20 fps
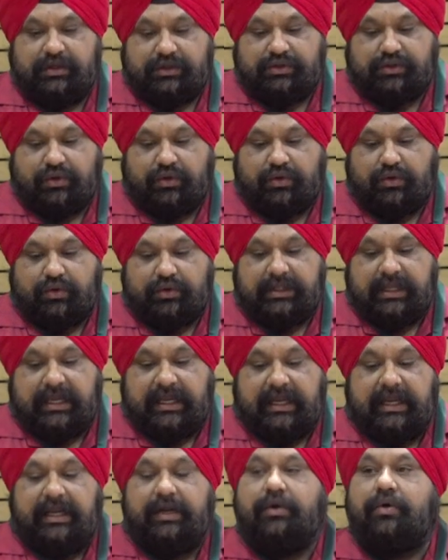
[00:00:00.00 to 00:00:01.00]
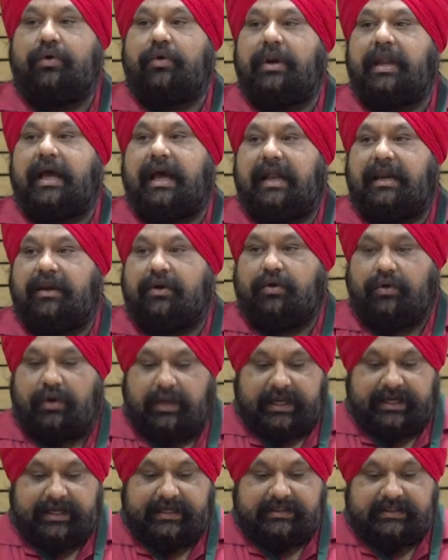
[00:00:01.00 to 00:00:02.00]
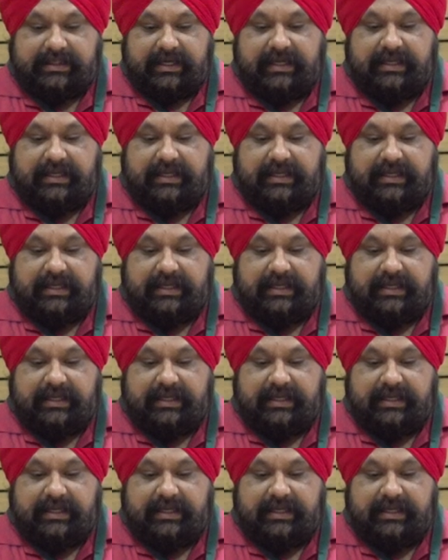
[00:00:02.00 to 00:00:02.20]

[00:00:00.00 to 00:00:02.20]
So the indole alkaloids